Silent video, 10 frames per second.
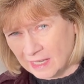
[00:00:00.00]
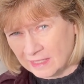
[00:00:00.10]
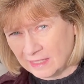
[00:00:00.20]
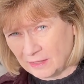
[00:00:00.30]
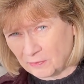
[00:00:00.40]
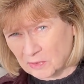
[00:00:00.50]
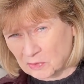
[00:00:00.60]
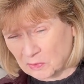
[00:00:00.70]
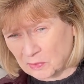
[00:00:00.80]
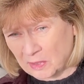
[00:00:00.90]
the difference
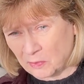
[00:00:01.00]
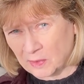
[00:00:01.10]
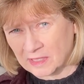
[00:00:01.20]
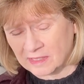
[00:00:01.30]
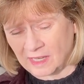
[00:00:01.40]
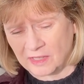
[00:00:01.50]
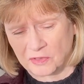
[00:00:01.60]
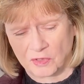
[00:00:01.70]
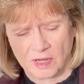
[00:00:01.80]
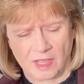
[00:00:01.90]
between one size or
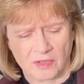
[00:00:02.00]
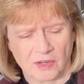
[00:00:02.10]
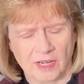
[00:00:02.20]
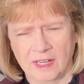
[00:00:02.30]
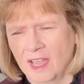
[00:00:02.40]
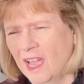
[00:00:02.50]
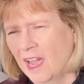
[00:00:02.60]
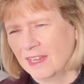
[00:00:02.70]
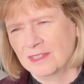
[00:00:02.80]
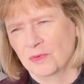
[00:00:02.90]
another. And
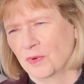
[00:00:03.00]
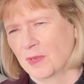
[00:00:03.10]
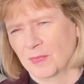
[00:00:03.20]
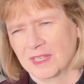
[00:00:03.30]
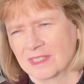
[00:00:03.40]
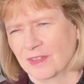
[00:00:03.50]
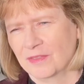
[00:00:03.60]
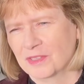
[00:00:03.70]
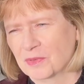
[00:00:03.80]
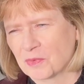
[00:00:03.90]
I didn't weigh myself
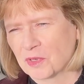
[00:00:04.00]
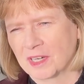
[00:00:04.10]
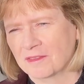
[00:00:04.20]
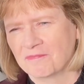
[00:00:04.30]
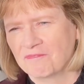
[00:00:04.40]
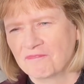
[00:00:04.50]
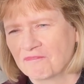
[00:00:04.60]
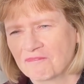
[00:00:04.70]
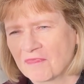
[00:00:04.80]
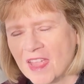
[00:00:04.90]
this morning.
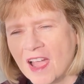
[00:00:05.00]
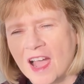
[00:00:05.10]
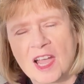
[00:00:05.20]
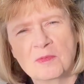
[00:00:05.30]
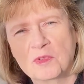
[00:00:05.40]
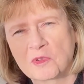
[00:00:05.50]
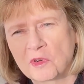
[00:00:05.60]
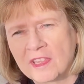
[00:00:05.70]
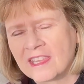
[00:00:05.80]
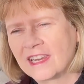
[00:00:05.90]
I'm sure
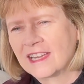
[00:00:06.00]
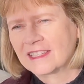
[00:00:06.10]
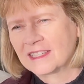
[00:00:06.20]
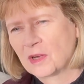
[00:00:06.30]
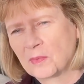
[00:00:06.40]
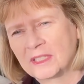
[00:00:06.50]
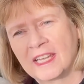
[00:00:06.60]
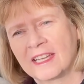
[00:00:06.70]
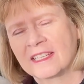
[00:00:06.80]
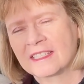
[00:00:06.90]
in the next couple
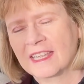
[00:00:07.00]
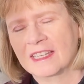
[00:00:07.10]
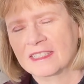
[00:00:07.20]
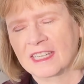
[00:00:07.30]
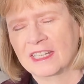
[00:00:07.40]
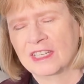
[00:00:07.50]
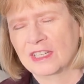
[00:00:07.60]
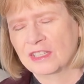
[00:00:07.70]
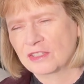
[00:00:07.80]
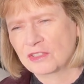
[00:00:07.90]
days that's going
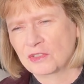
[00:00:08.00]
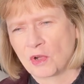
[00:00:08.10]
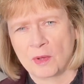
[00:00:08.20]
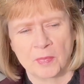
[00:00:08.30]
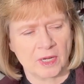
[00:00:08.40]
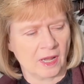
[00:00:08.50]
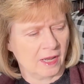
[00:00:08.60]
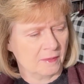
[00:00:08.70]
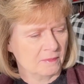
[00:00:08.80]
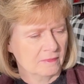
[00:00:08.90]
to show up, but
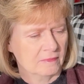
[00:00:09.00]
I'm